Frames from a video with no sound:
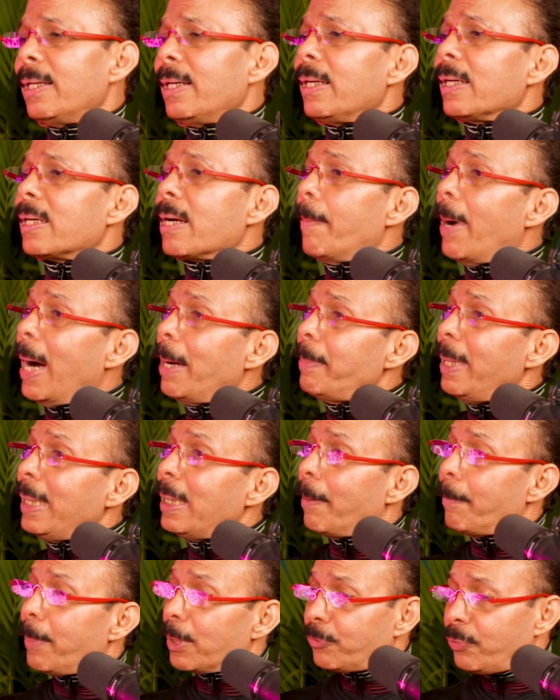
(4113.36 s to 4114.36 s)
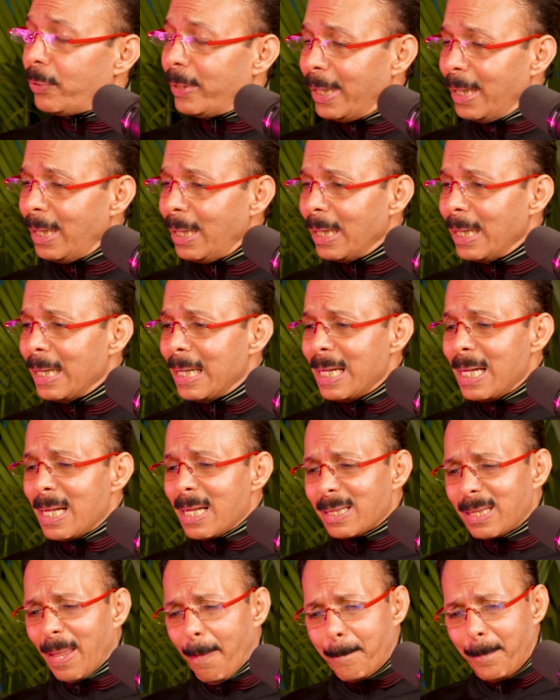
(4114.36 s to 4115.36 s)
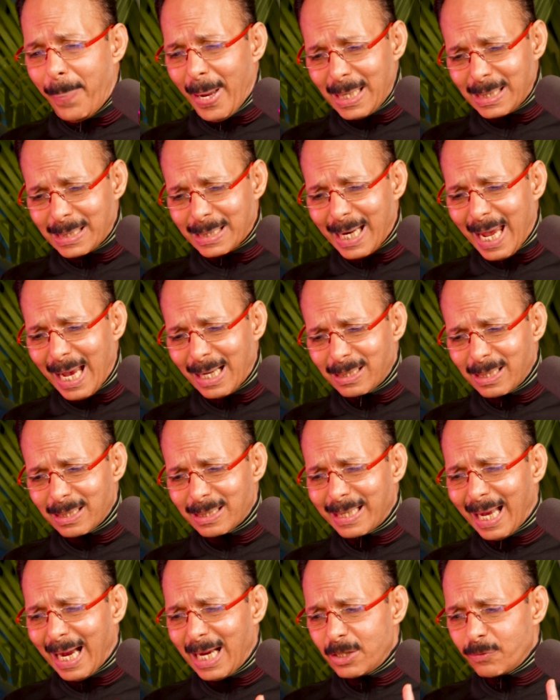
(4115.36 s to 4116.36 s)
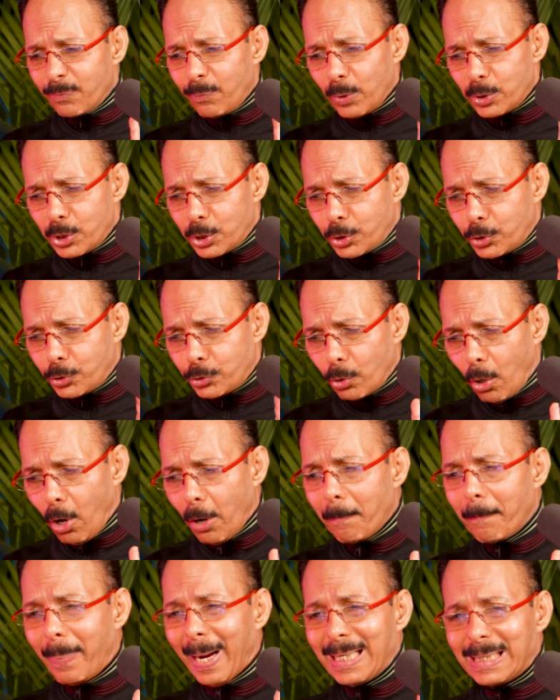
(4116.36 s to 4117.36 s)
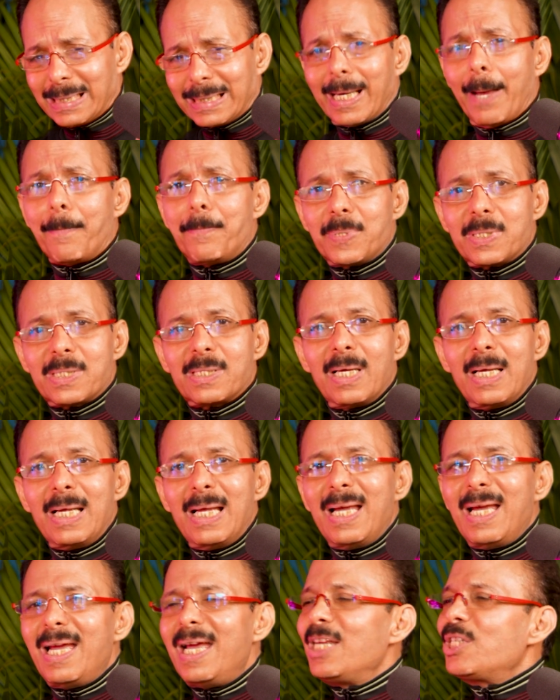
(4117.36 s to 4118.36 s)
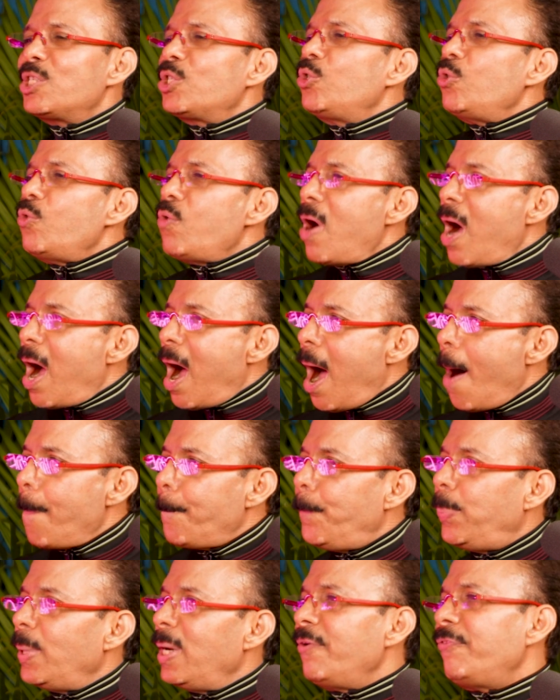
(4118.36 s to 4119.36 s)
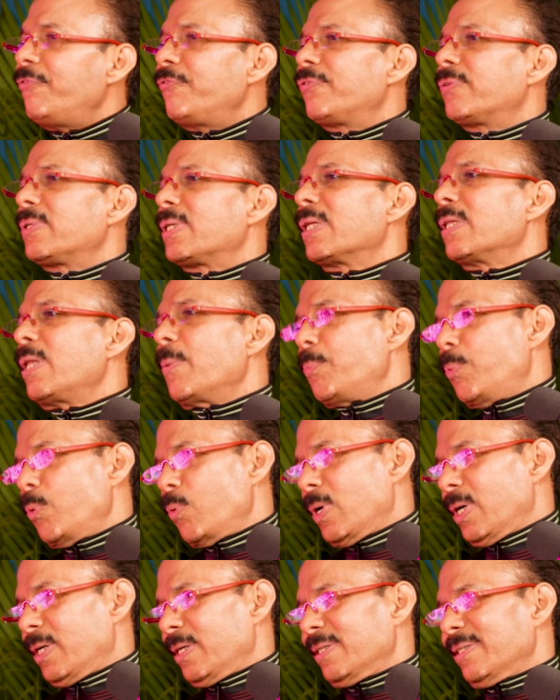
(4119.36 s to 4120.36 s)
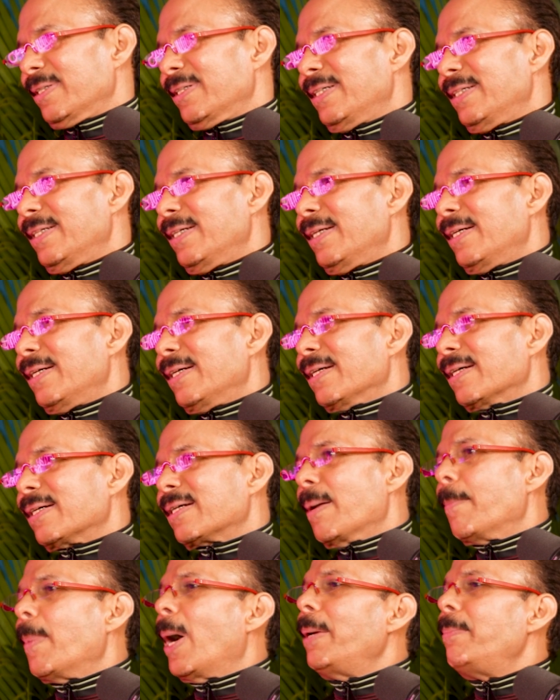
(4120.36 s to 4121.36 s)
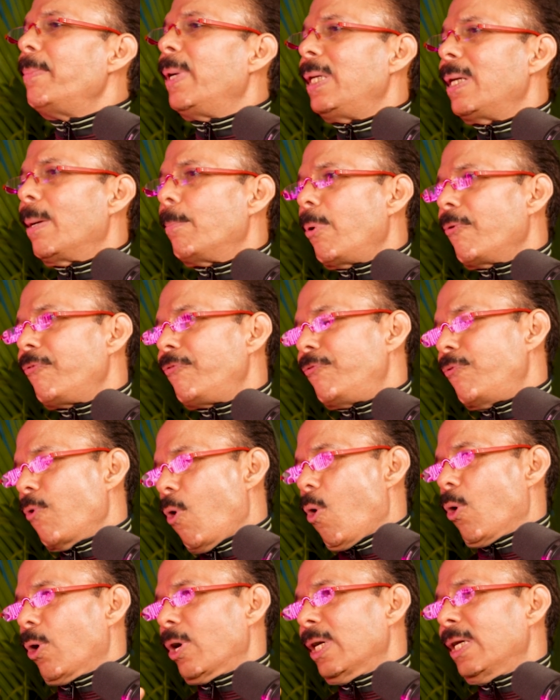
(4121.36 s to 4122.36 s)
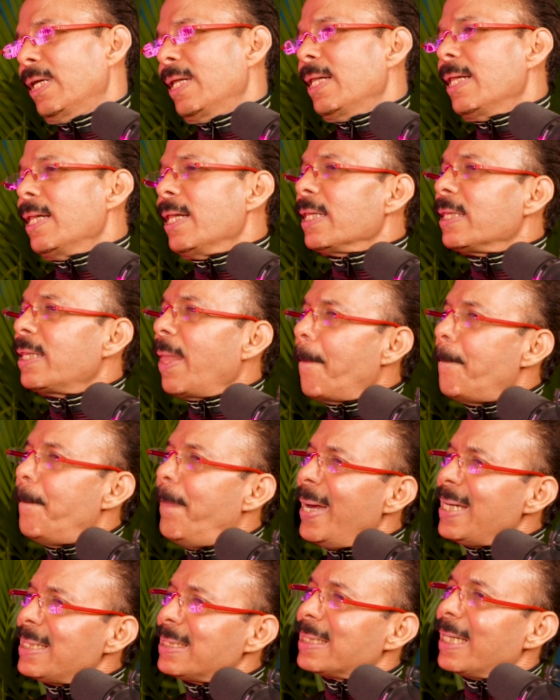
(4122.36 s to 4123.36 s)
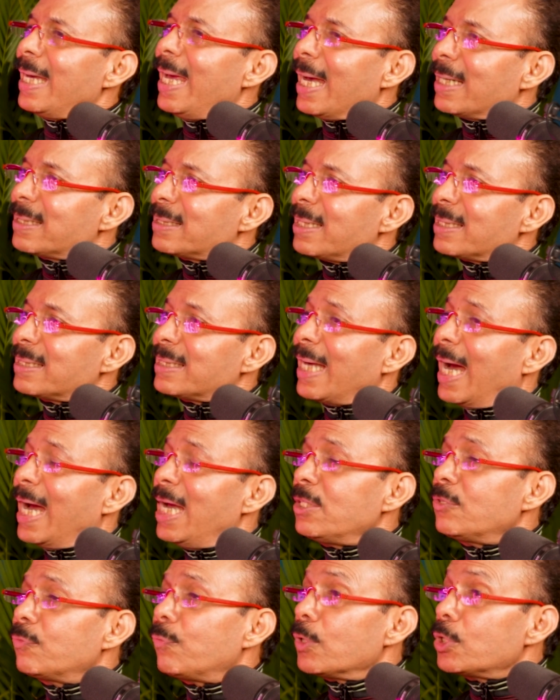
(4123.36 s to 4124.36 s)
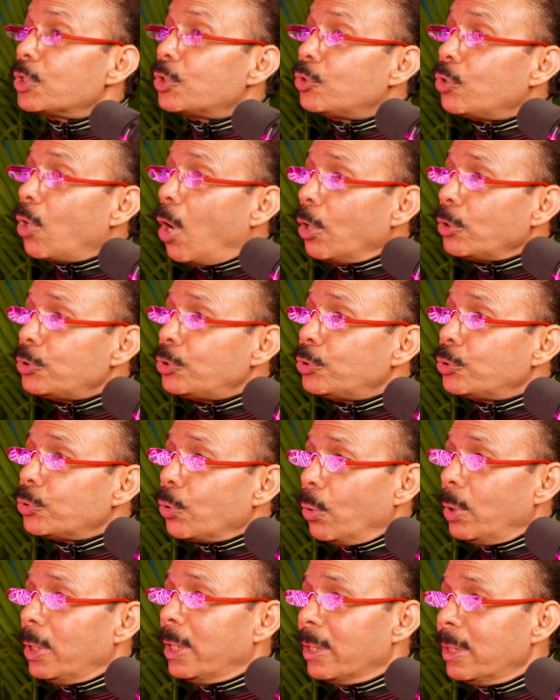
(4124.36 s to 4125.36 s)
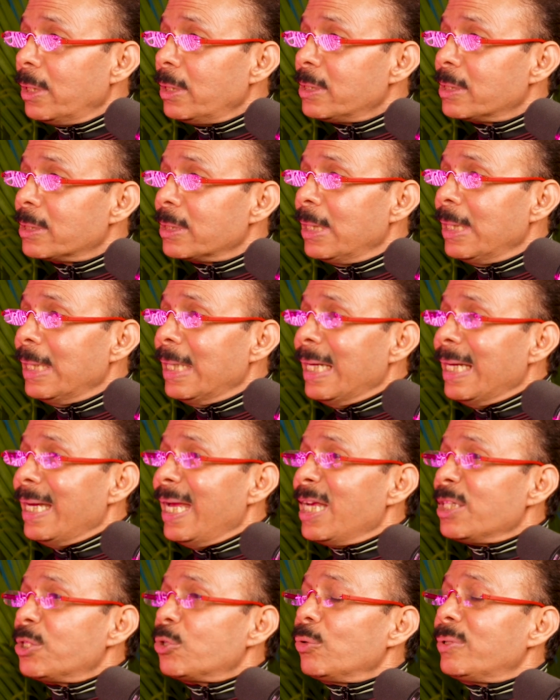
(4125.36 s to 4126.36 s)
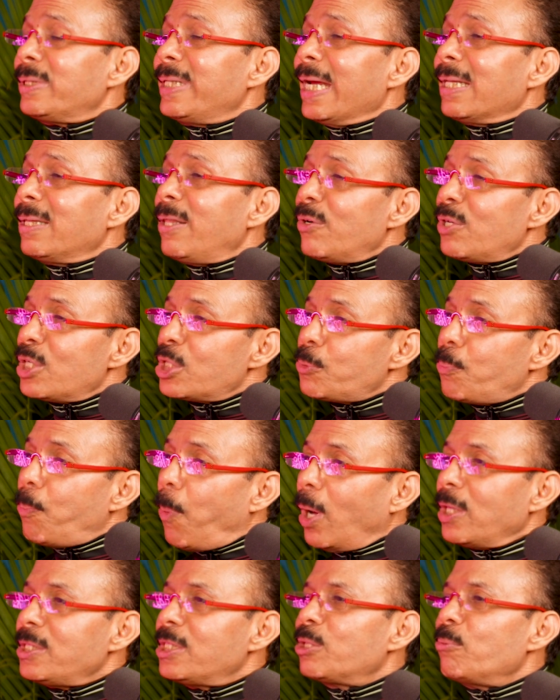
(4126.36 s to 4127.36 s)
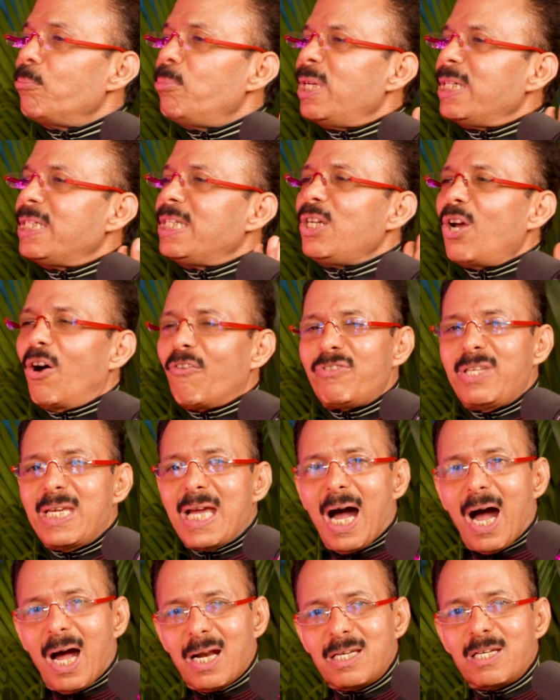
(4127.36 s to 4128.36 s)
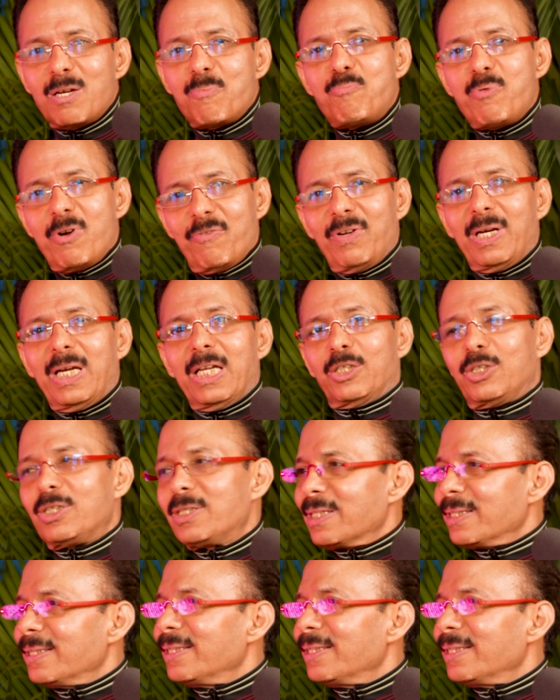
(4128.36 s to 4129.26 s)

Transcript: Commandment number 3, the best exercise for strong biceps is to uplift the poor. Commandment number 4, the best exercise for strong shoulders is to take the responsibility of the underprivileged.